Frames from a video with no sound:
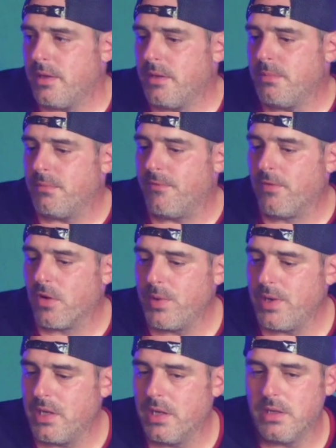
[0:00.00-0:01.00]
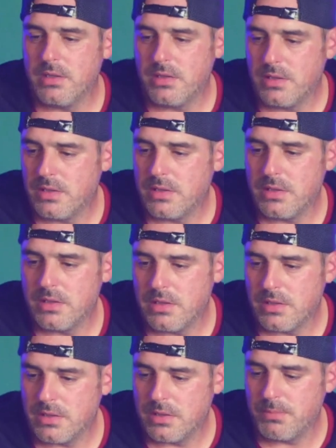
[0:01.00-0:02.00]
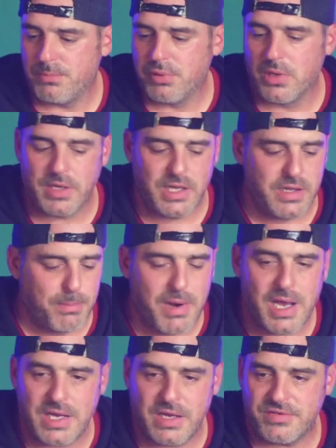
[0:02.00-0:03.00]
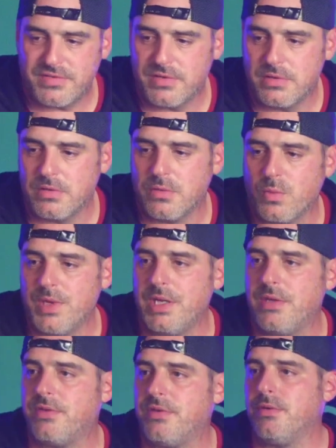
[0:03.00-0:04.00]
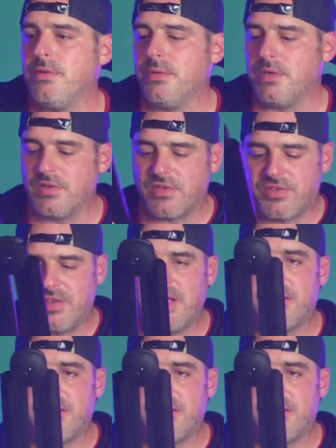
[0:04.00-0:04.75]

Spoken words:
Before we plug in the mics, we need to get the stands